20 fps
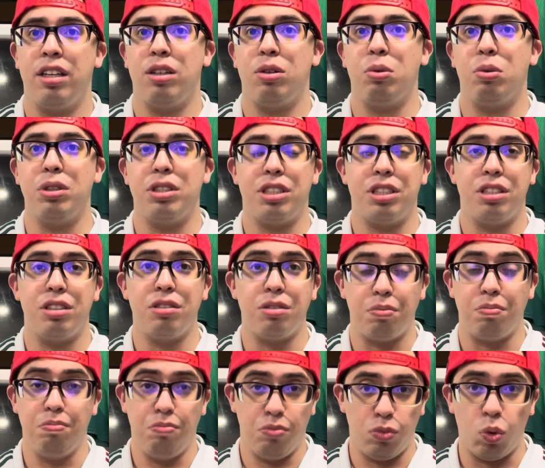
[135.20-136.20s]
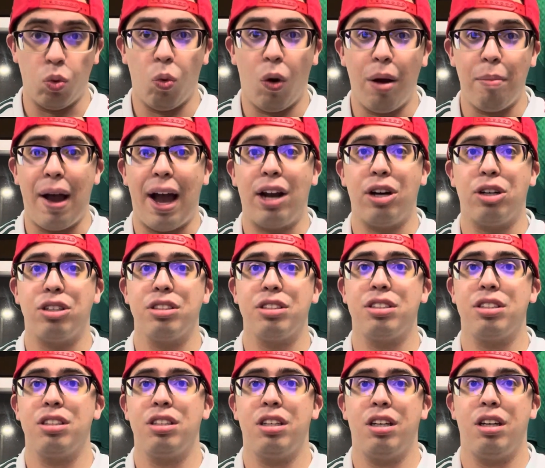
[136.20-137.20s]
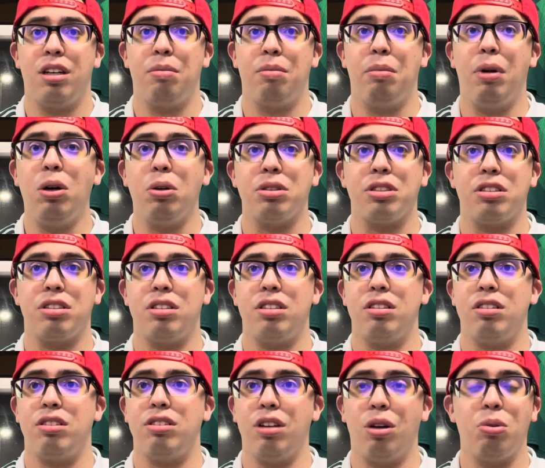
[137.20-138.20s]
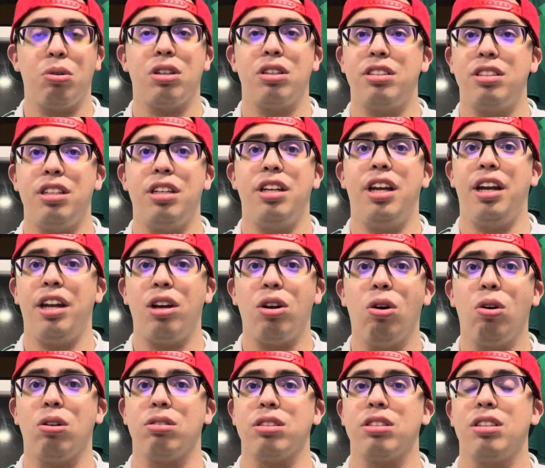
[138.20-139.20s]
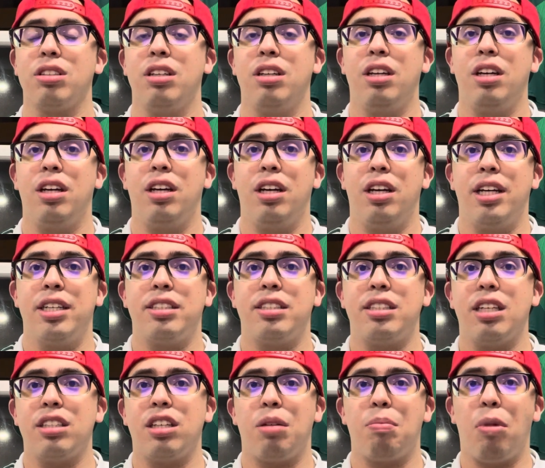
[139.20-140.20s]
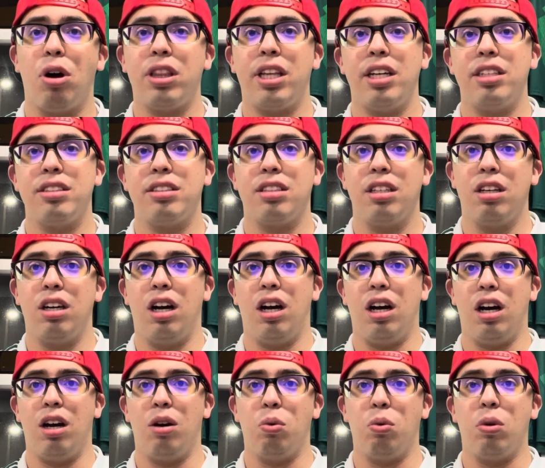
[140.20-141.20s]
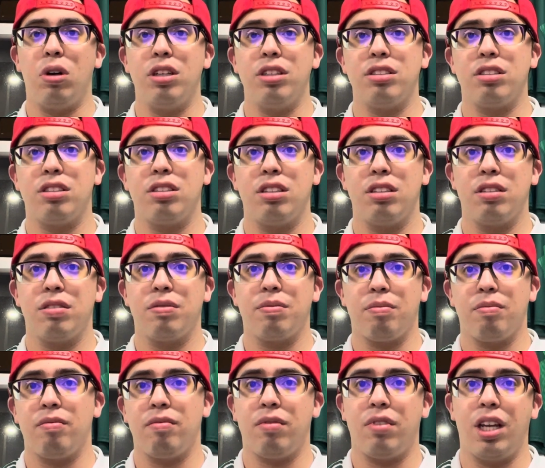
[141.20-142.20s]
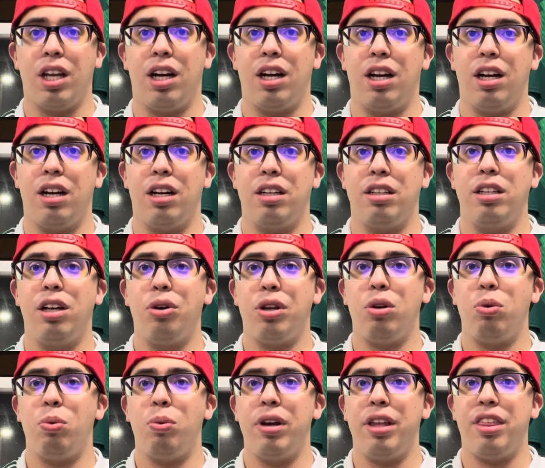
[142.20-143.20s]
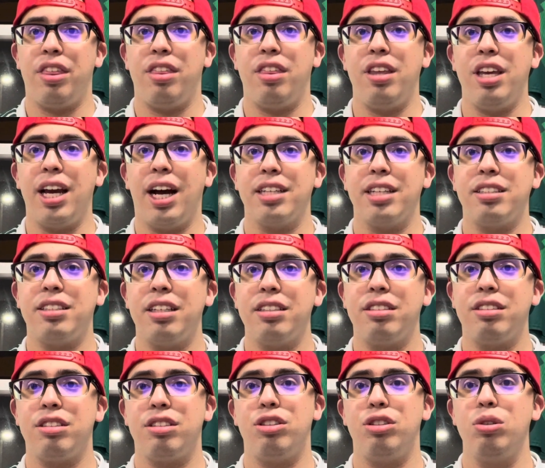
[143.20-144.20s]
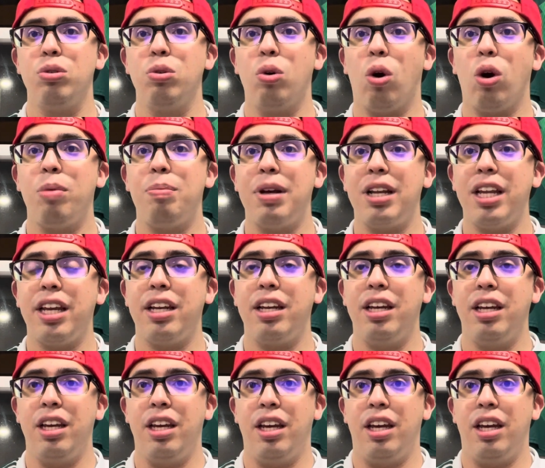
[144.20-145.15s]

which is what matters most. Don't concede any goals. Cesar Montes was noted with the assist to Orbelín,